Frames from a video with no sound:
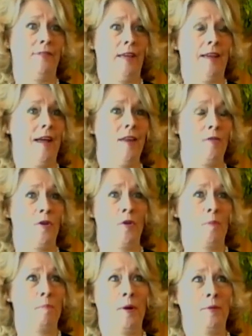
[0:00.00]
like I don't know
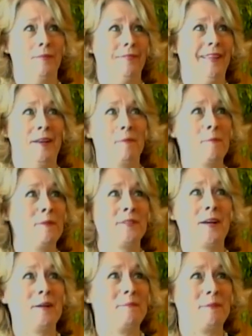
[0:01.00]
about like we've been
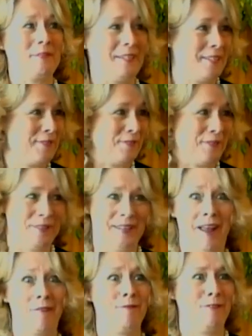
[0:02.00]
talking about this
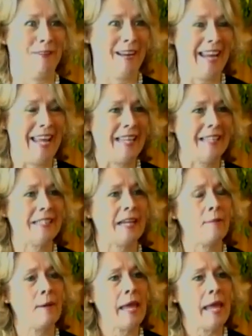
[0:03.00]
forever. And
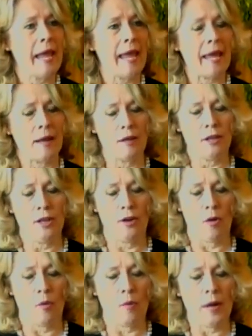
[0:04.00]
um, mm-hmm. and you
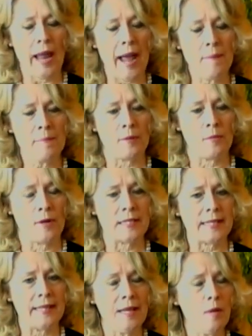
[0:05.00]
know what happened was
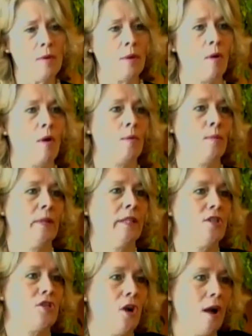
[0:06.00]
I think we were all really
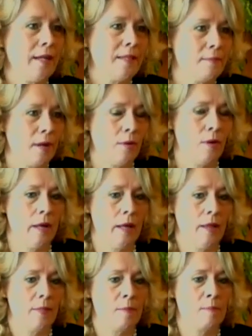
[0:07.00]
shocked about
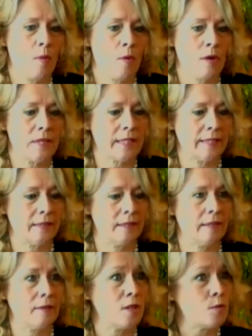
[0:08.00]
the boards like the
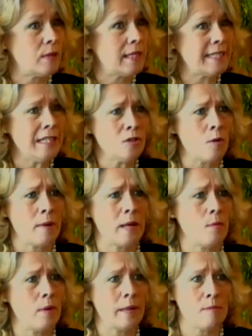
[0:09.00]
because we see so many
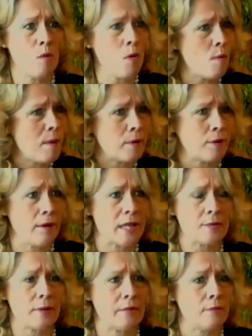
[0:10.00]
like more women
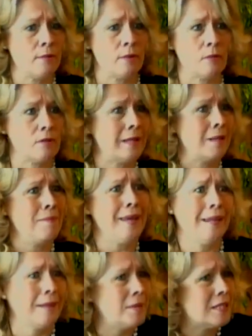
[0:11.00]
graduating from university than
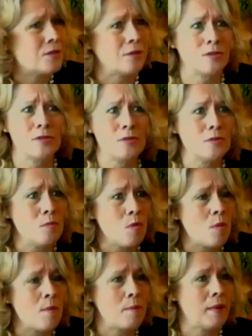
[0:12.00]
men. I mean, so yeah. there's there's more
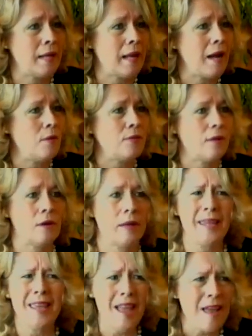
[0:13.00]
Lawyers. women out there.
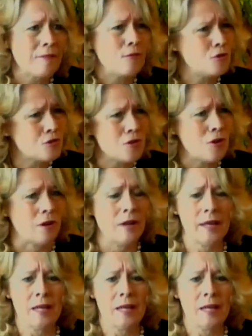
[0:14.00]
Yeah, yeah for sure.